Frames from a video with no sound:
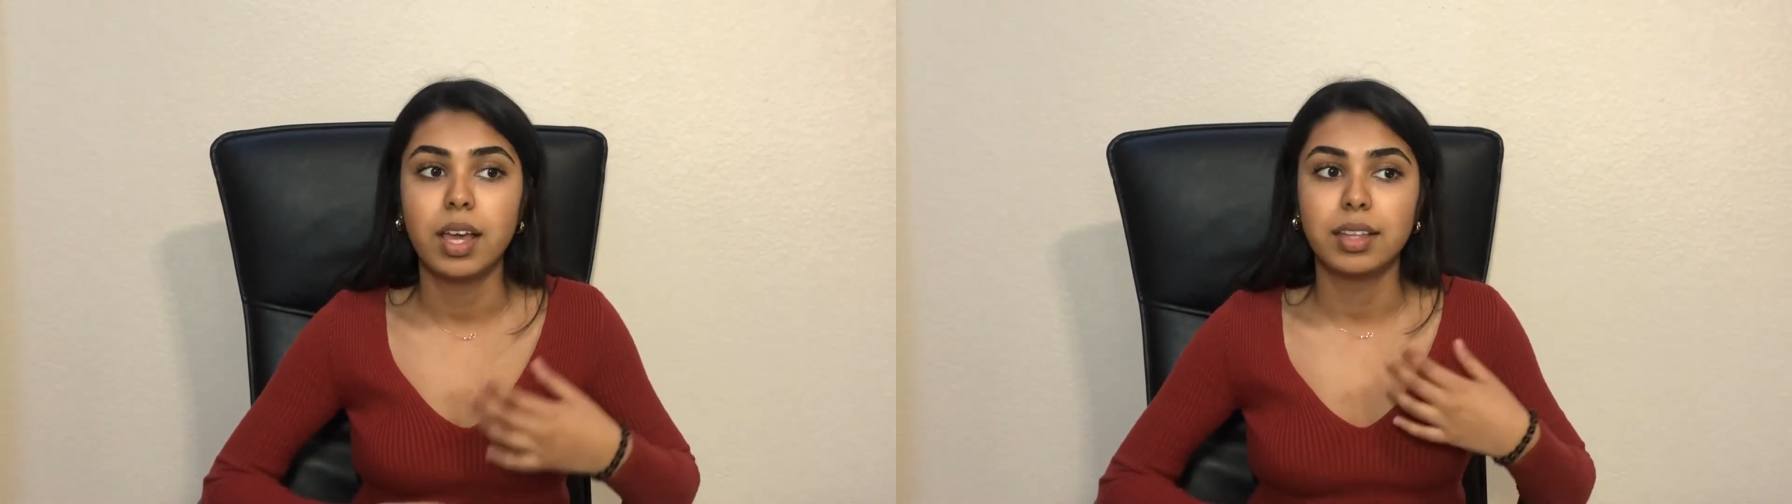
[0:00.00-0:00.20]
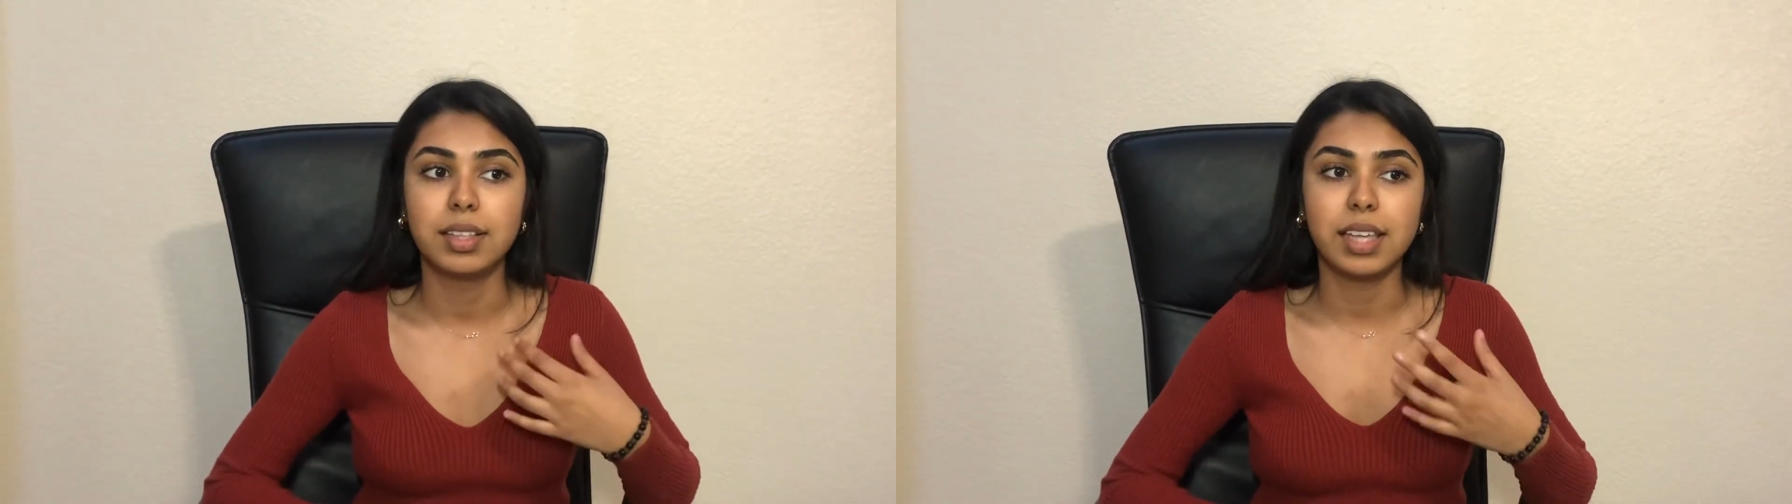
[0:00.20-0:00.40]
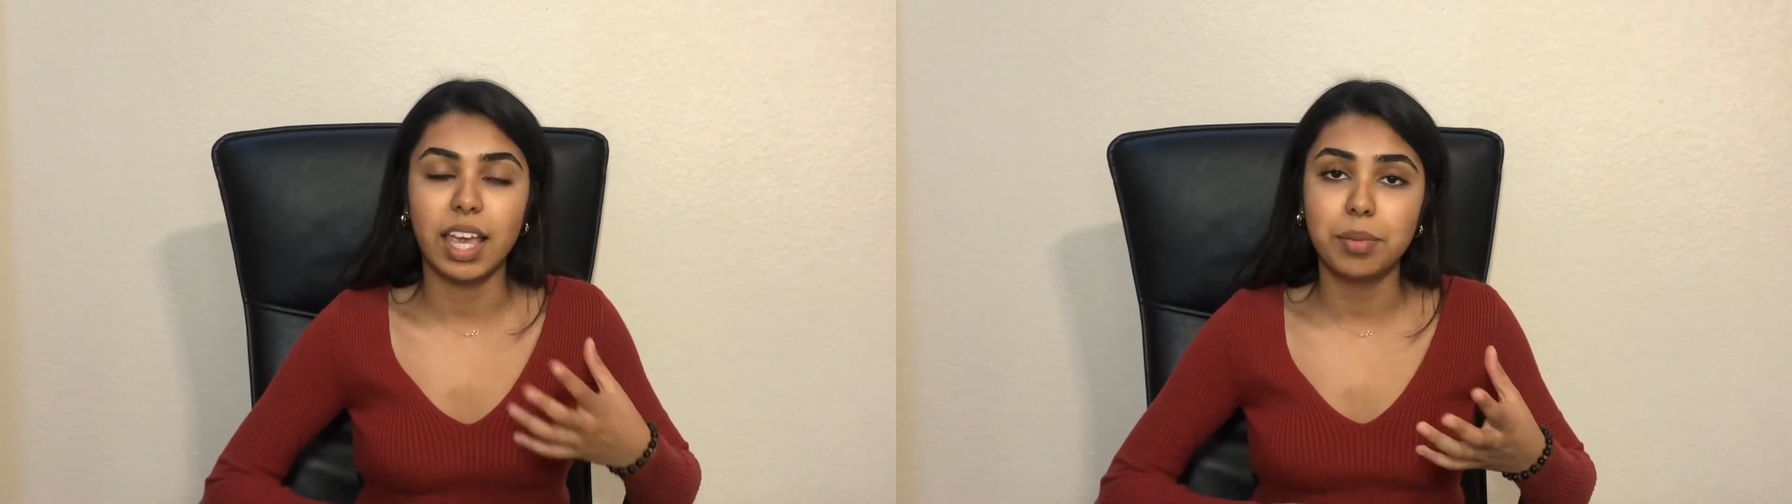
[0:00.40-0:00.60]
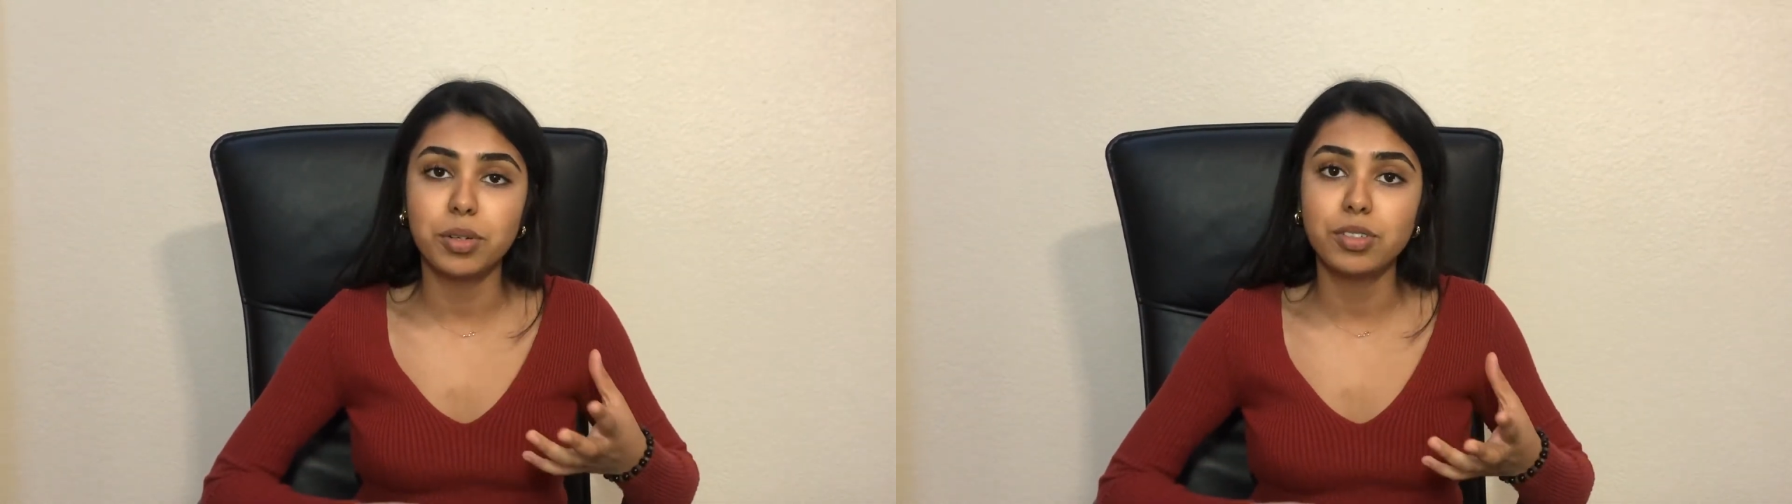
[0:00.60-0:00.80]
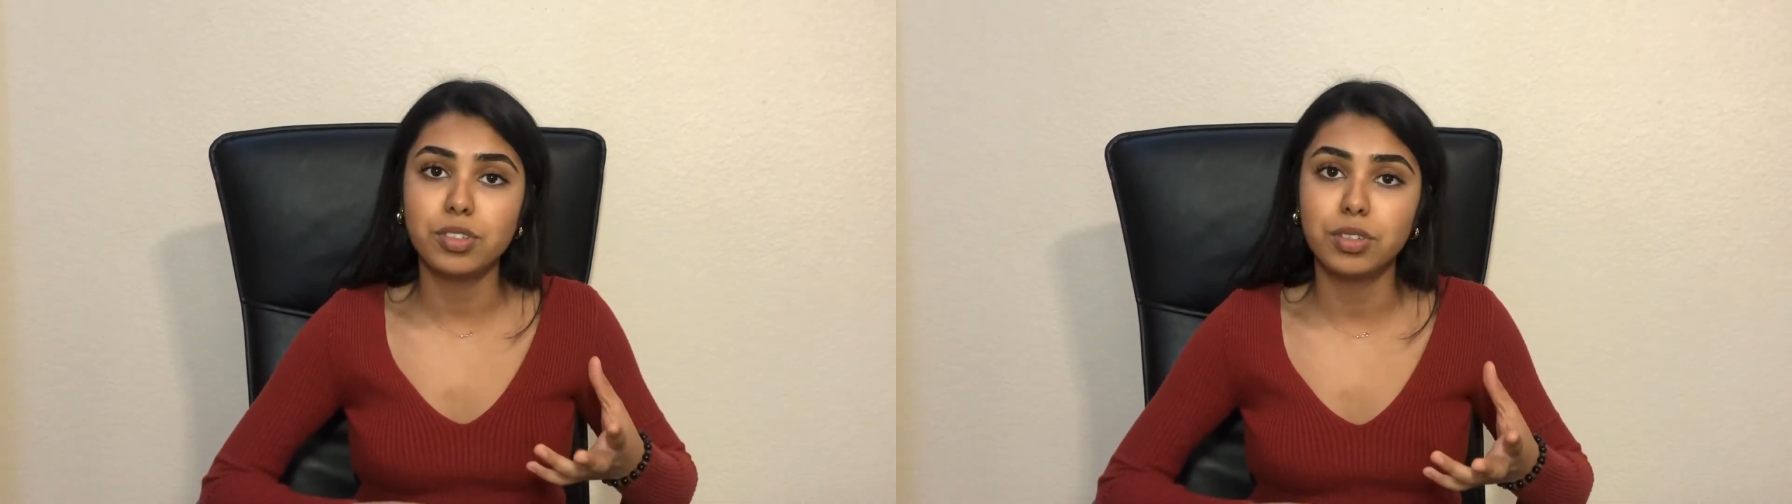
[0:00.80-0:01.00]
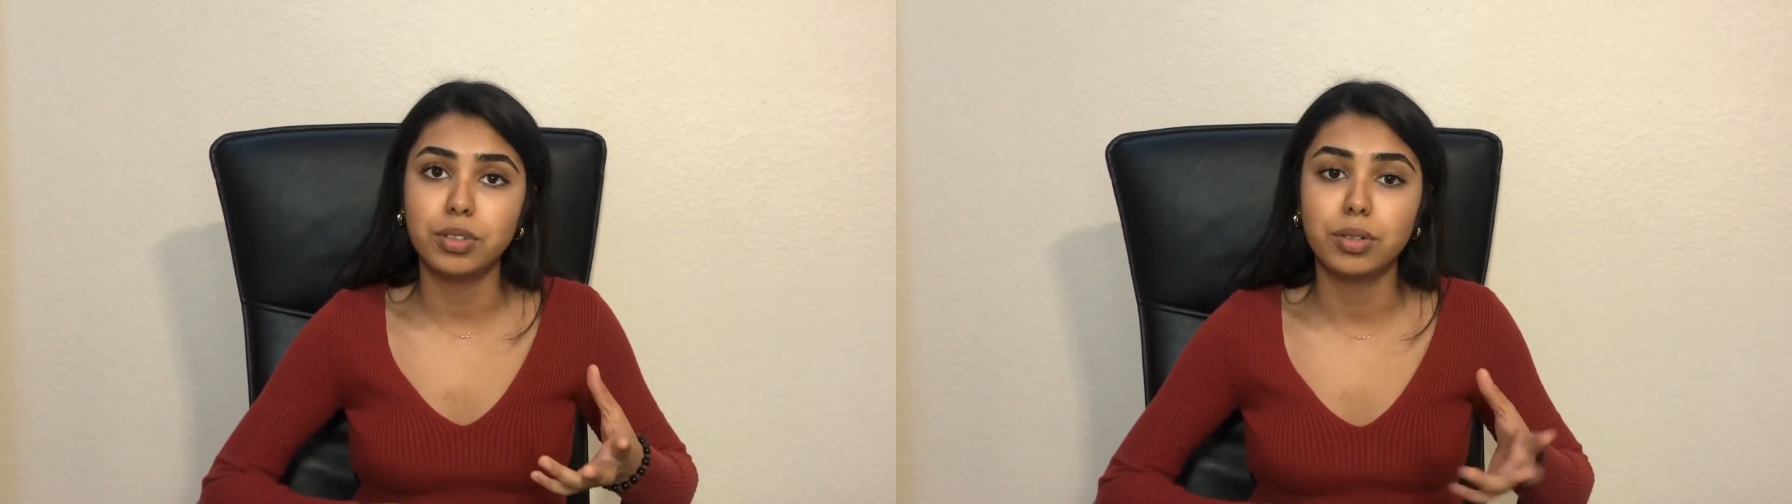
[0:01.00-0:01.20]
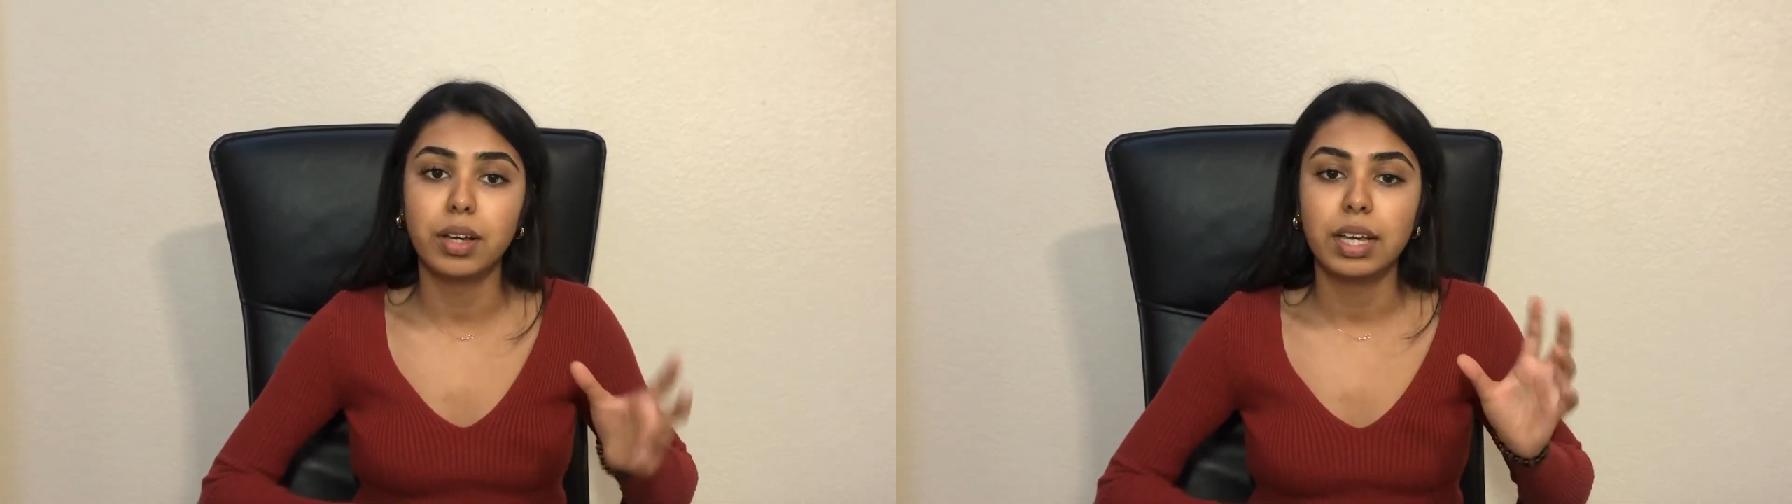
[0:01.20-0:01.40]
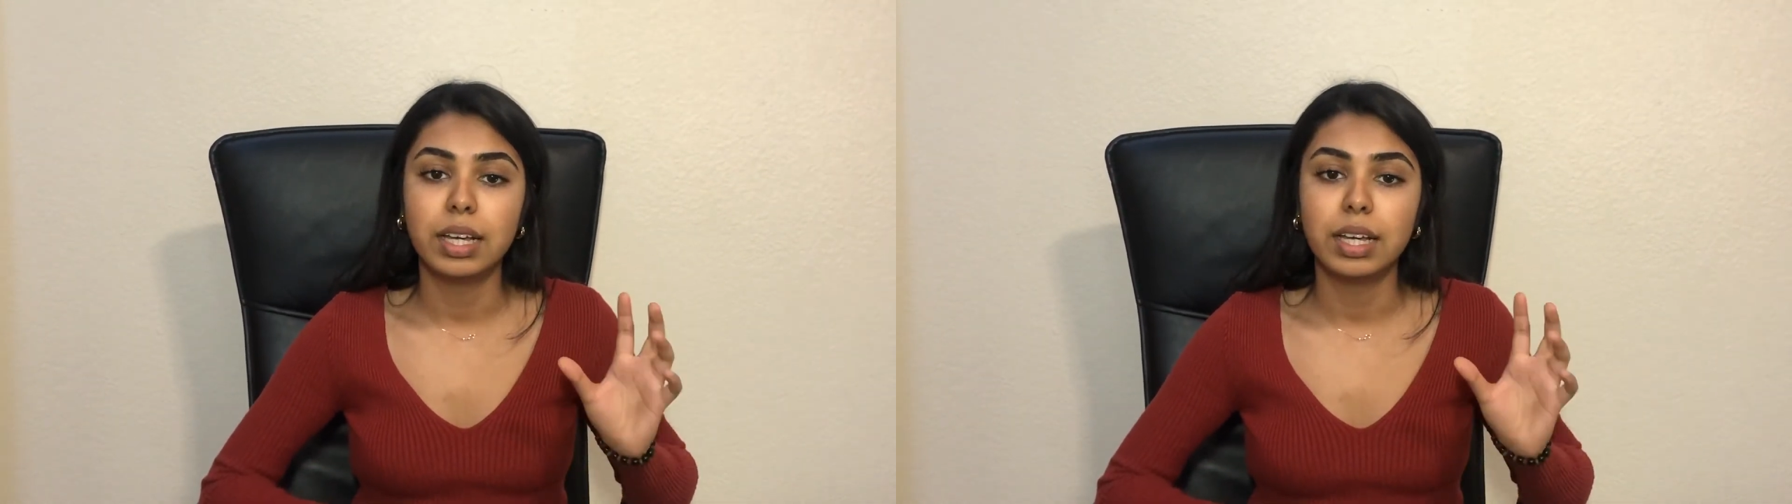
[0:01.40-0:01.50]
that's able to